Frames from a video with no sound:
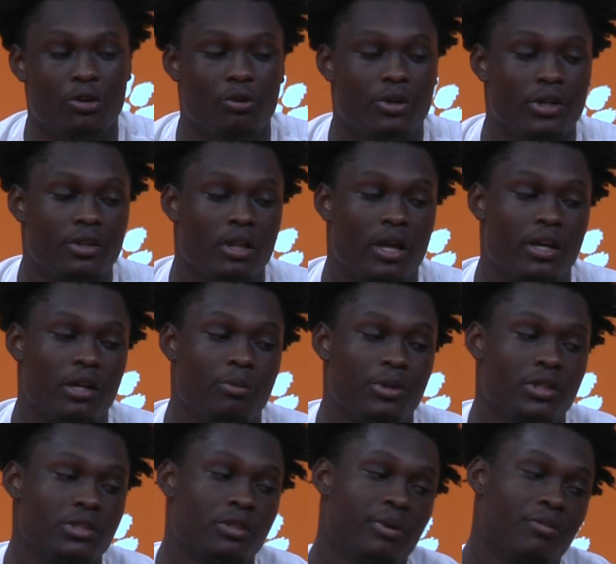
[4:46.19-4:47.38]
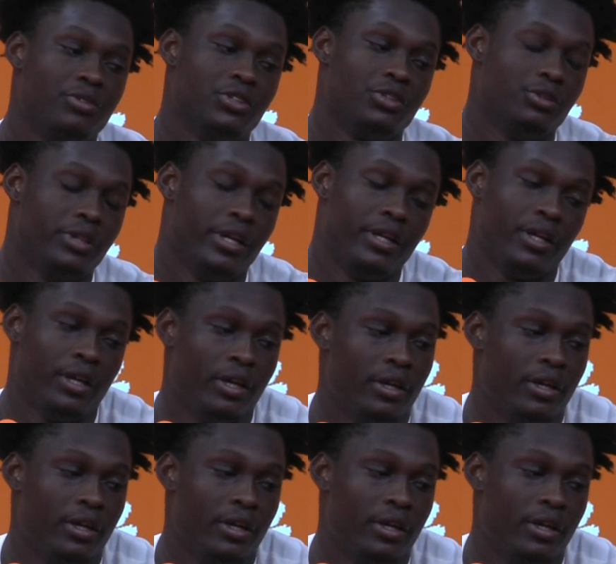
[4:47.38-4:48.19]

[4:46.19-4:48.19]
going lining up against him every single day